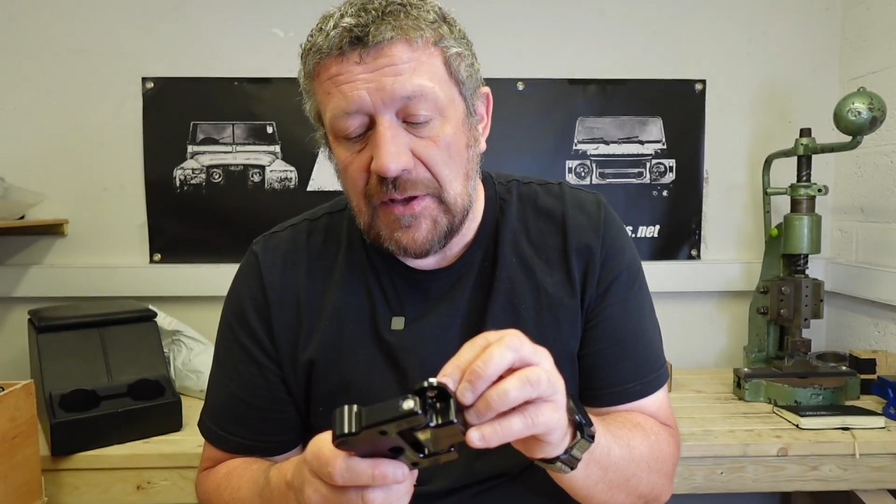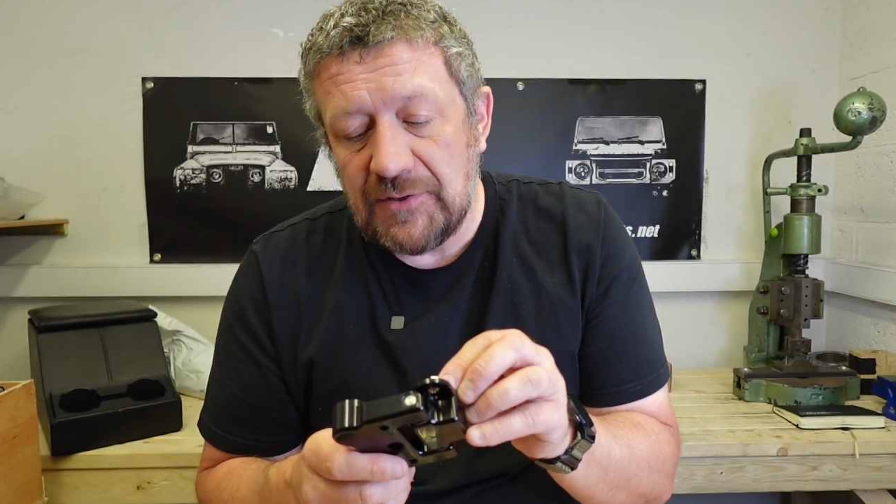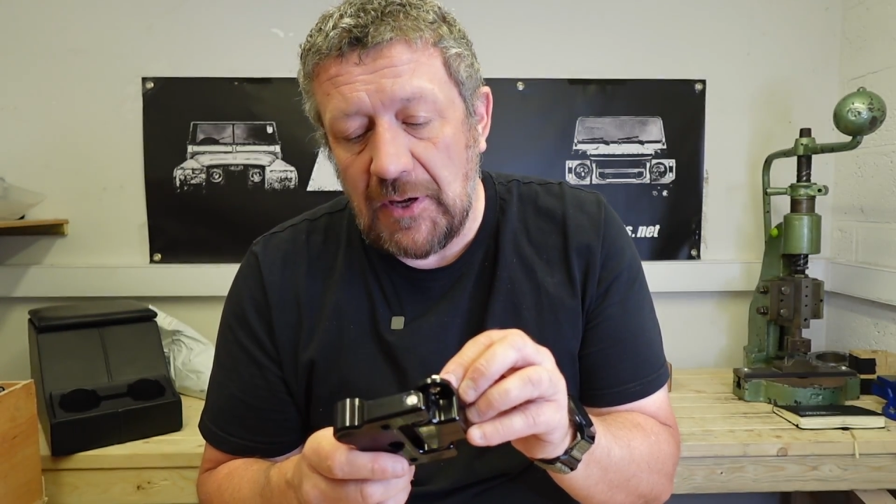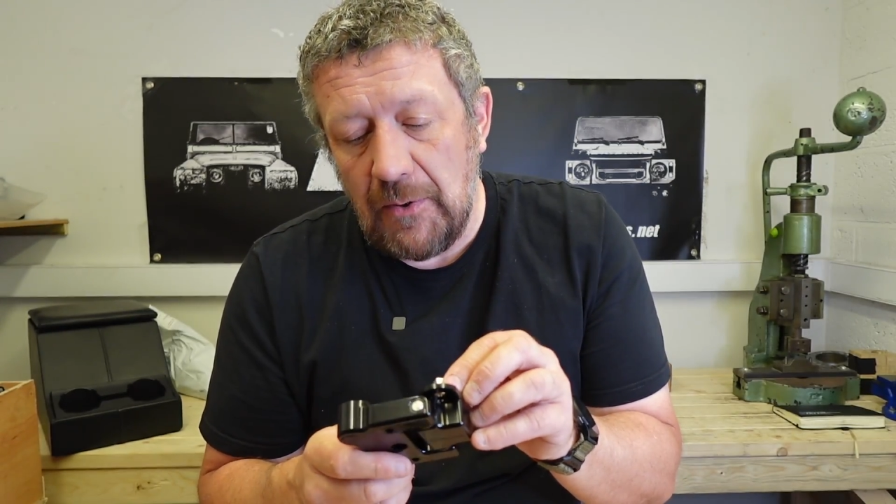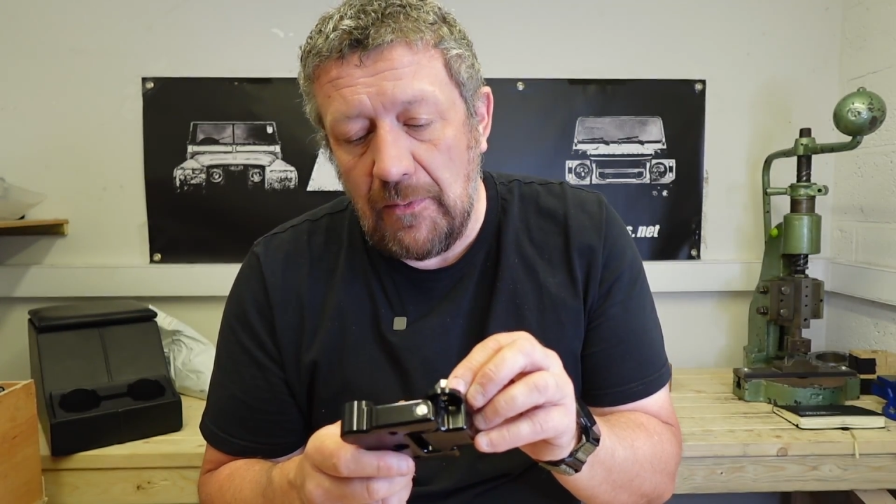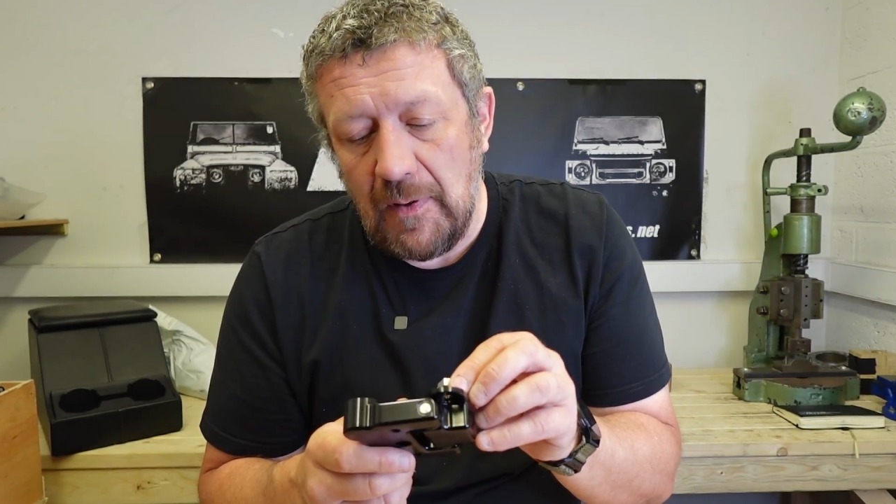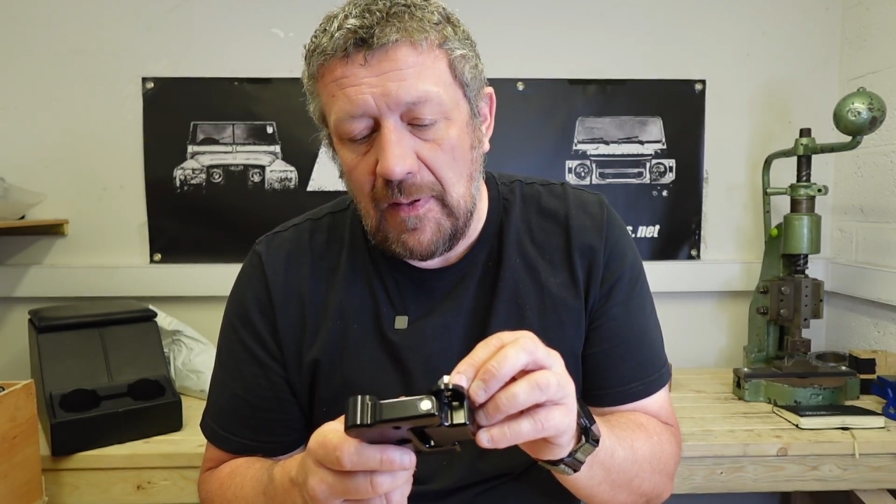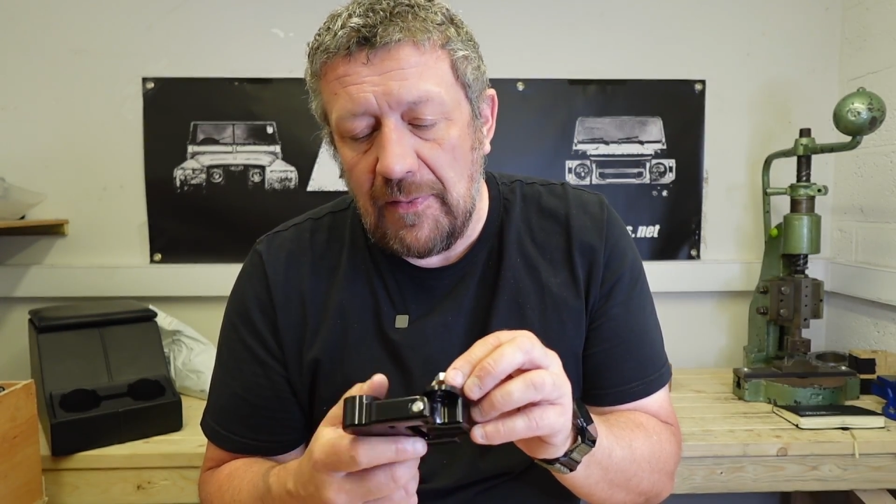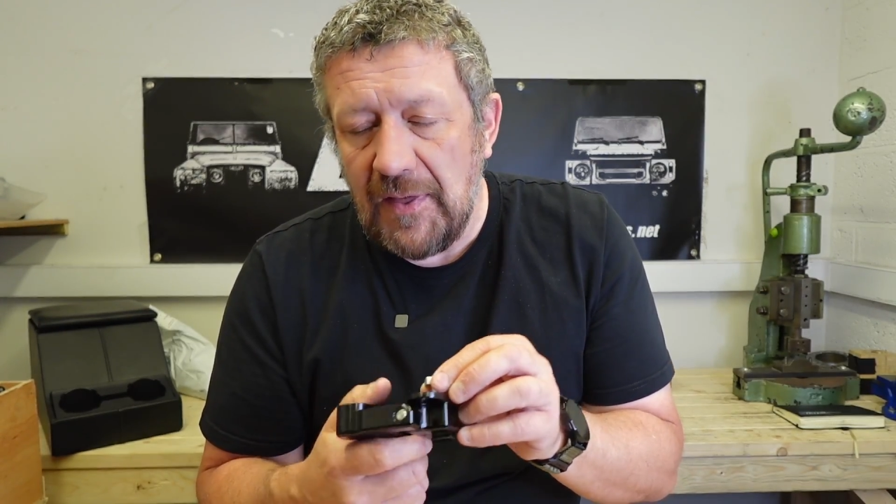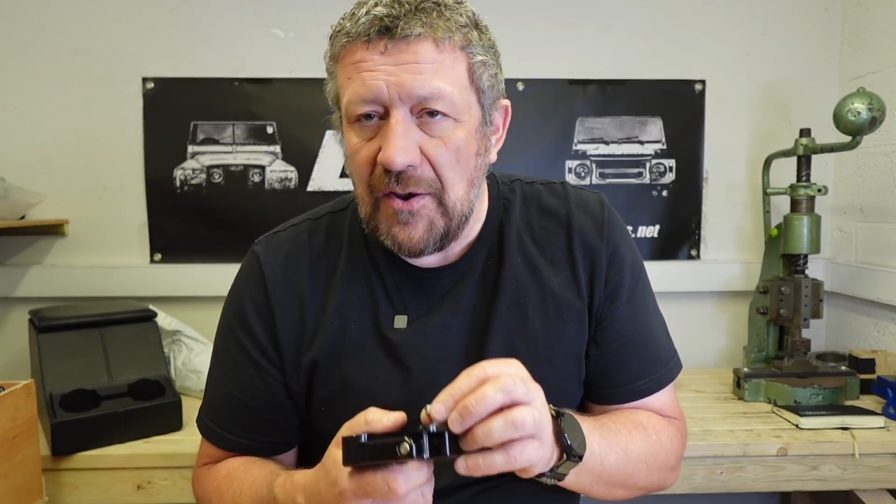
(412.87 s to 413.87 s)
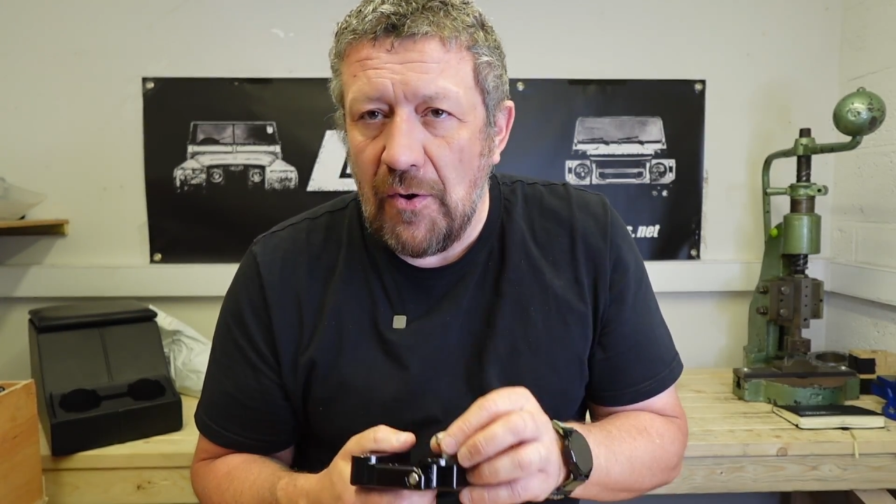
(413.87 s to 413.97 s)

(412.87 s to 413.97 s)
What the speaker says: So they're